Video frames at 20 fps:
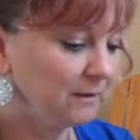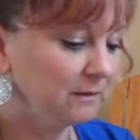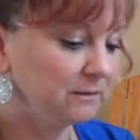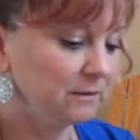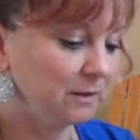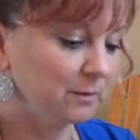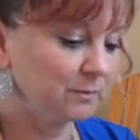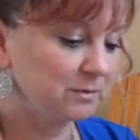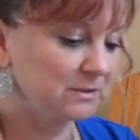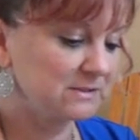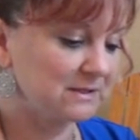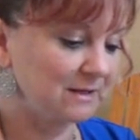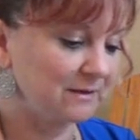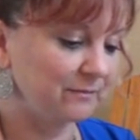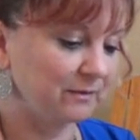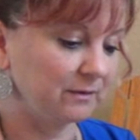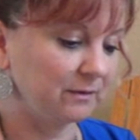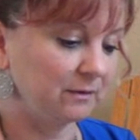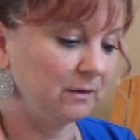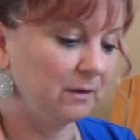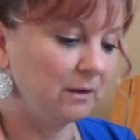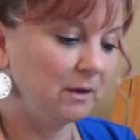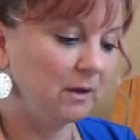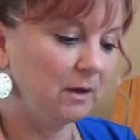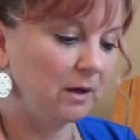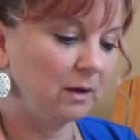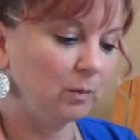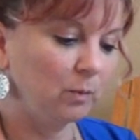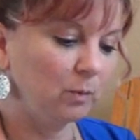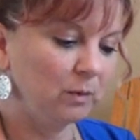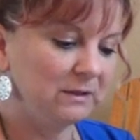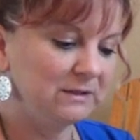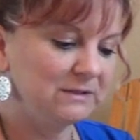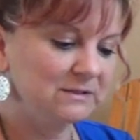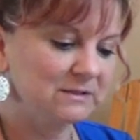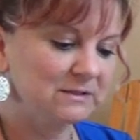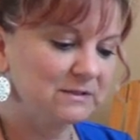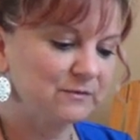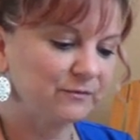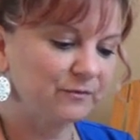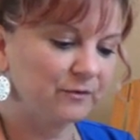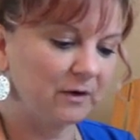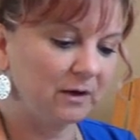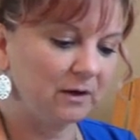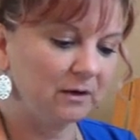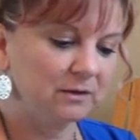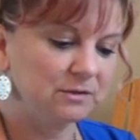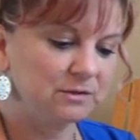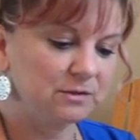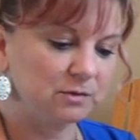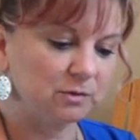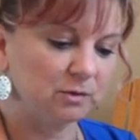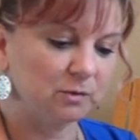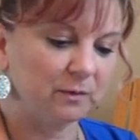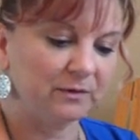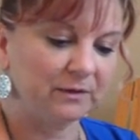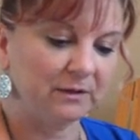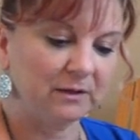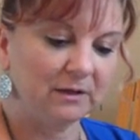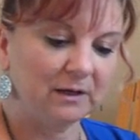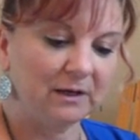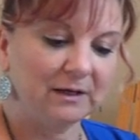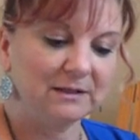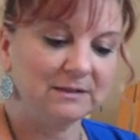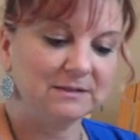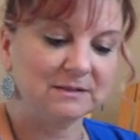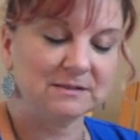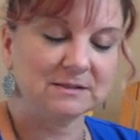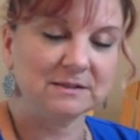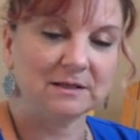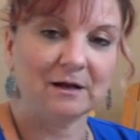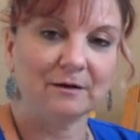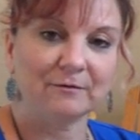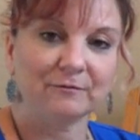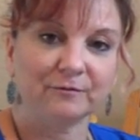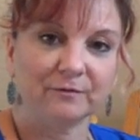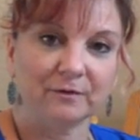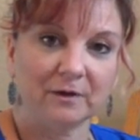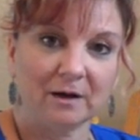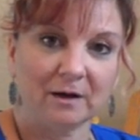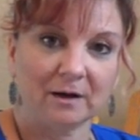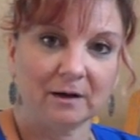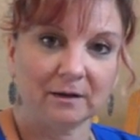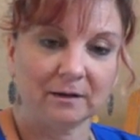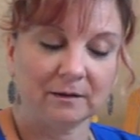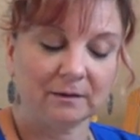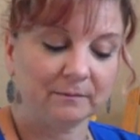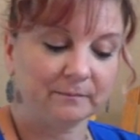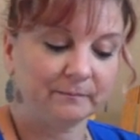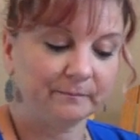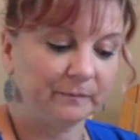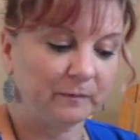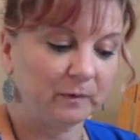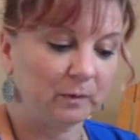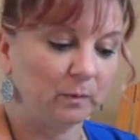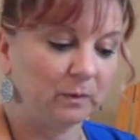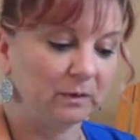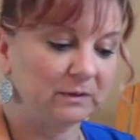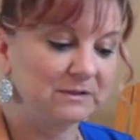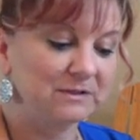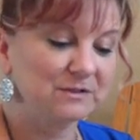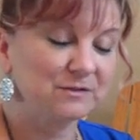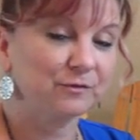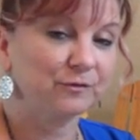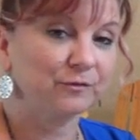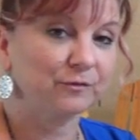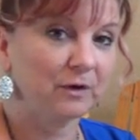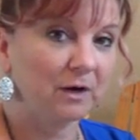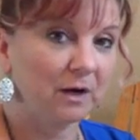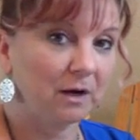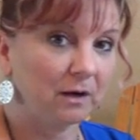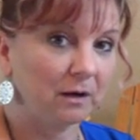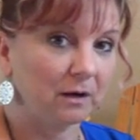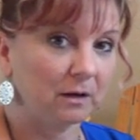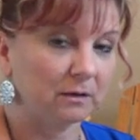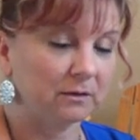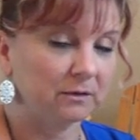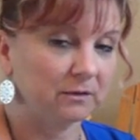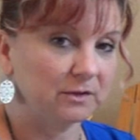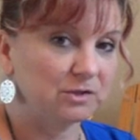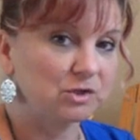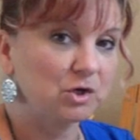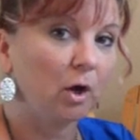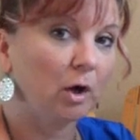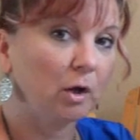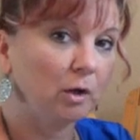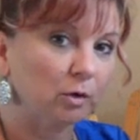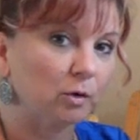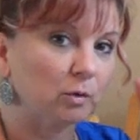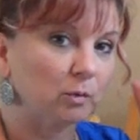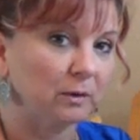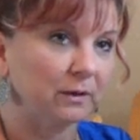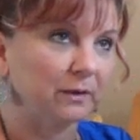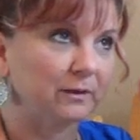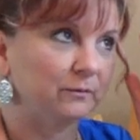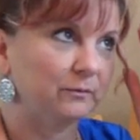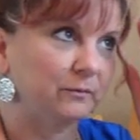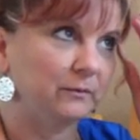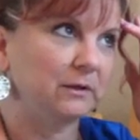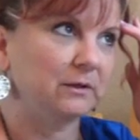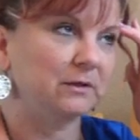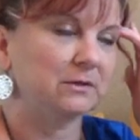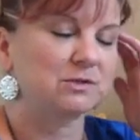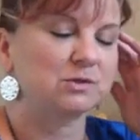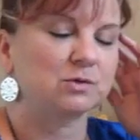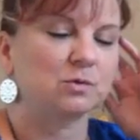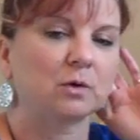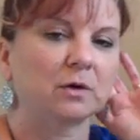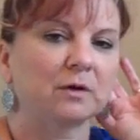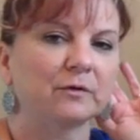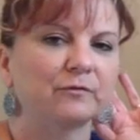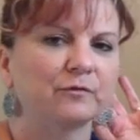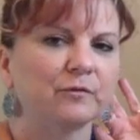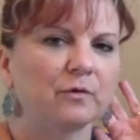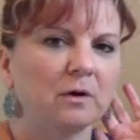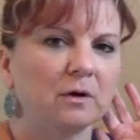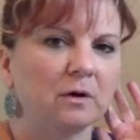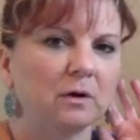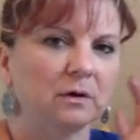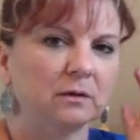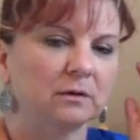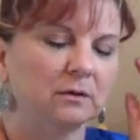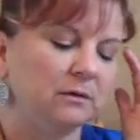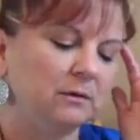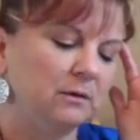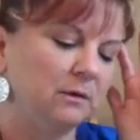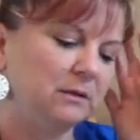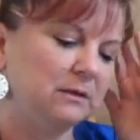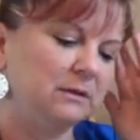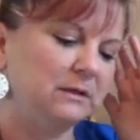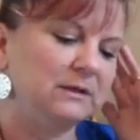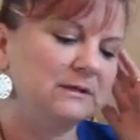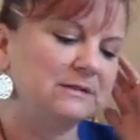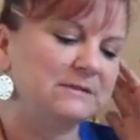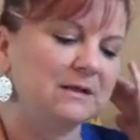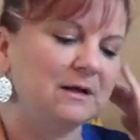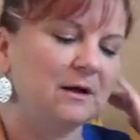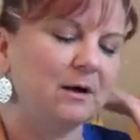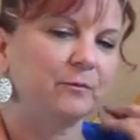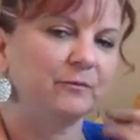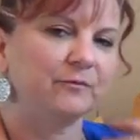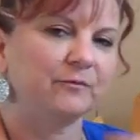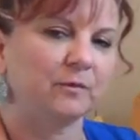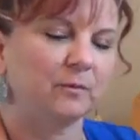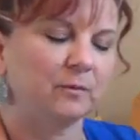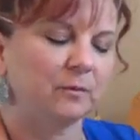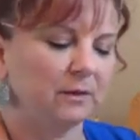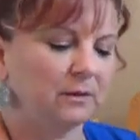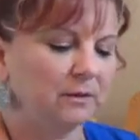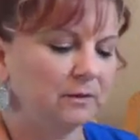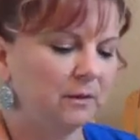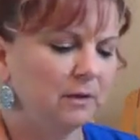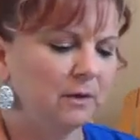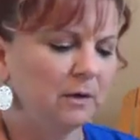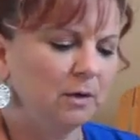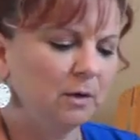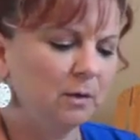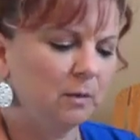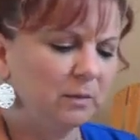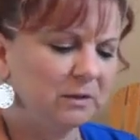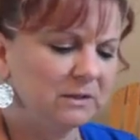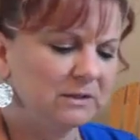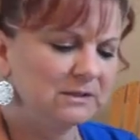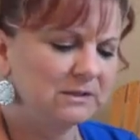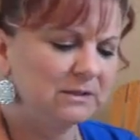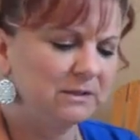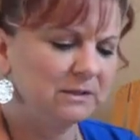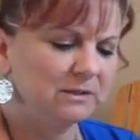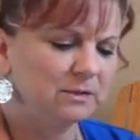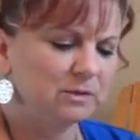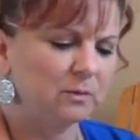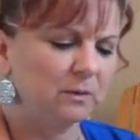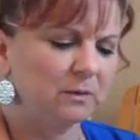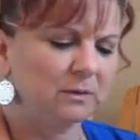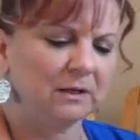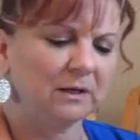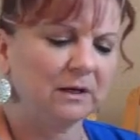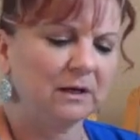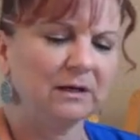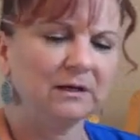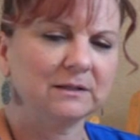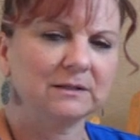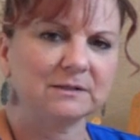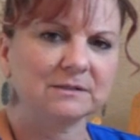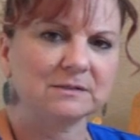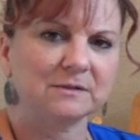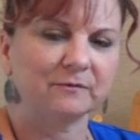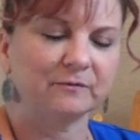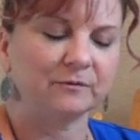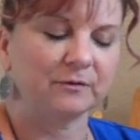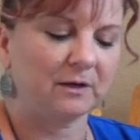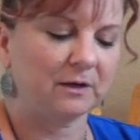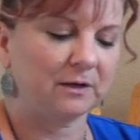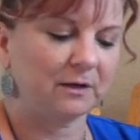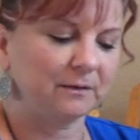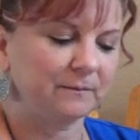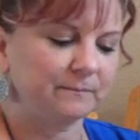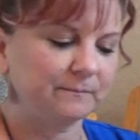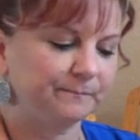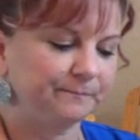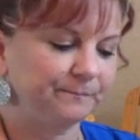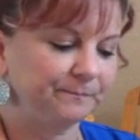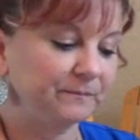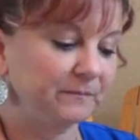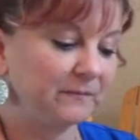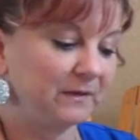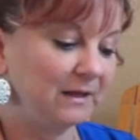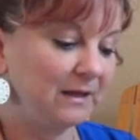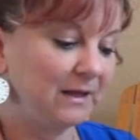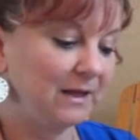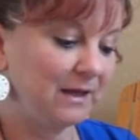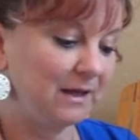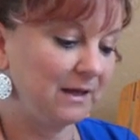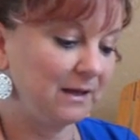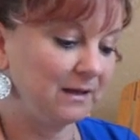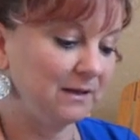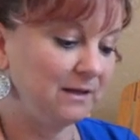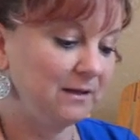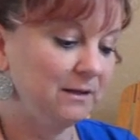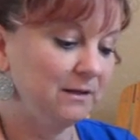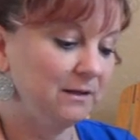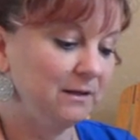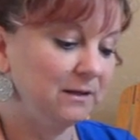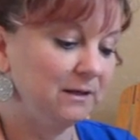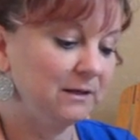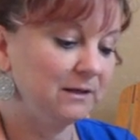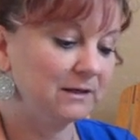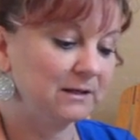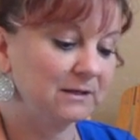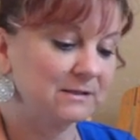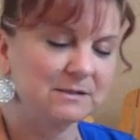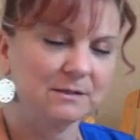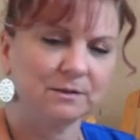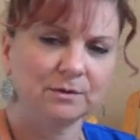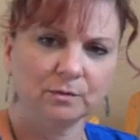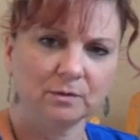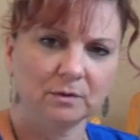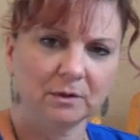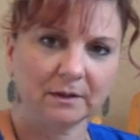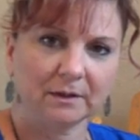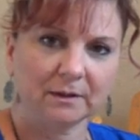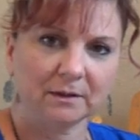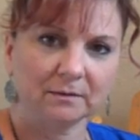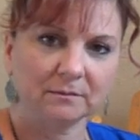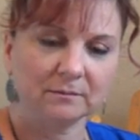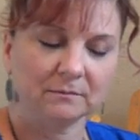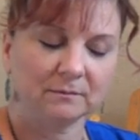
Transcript: Number 7, what does Frog do when the kite does not fly? What does Frog, the taller one in the story, Frog, he's the helpful one. What does he do when the kite doesn't fly? A, he gets a new kite.